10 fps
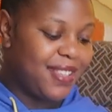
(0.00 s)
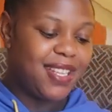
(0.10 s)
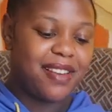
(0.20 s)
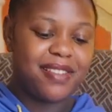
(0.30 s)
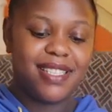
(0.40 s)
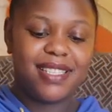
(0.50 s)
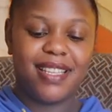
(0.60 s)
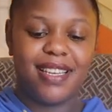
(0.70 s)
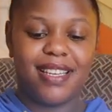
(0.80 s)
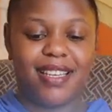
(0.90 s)
There is
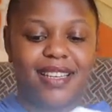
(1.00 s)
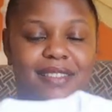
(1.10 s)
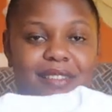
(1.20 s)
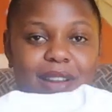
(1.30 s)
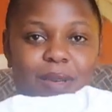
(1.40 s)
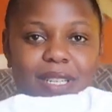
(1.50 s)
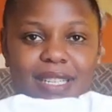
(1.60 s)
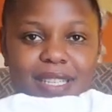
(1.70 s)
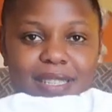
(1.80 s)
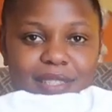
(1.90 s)
the round
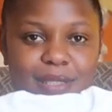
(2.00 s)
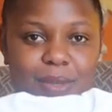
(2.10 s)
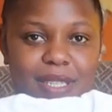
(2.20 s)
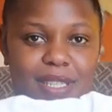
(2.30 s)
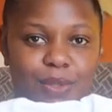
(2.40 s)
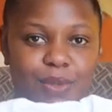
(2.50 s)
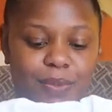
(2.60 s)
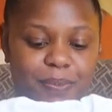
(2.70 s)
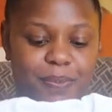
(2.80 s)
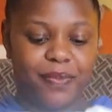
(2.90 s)
neck sweater
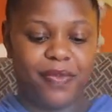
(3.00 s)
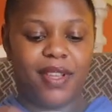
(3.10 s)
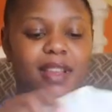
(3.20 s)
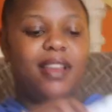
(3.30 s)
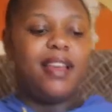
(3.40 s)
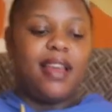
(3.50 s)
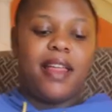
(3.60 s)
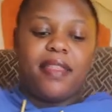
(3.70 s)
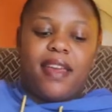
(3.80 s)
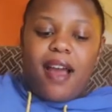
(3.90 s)
too,
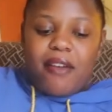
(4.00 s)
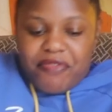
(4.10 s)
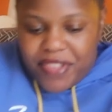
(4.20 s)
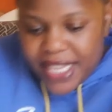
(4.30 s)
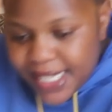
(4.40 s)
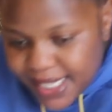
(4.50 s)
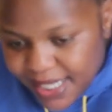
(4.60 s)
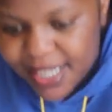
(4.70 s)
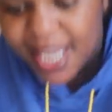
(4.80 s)
and they have this